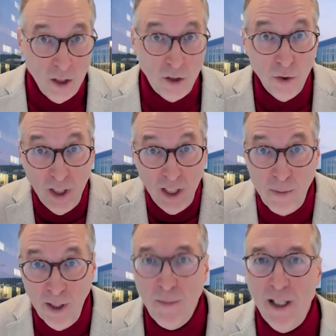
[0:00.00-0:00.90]
to
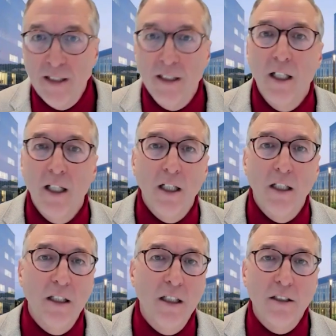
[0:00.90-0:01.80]
implement
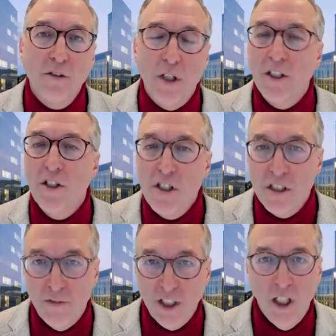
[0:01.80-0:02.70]
strategies
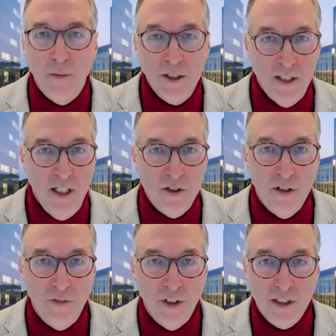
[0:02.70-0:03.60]
of
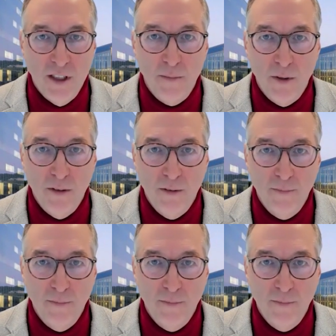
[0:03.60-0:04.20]
decarbonization, for example.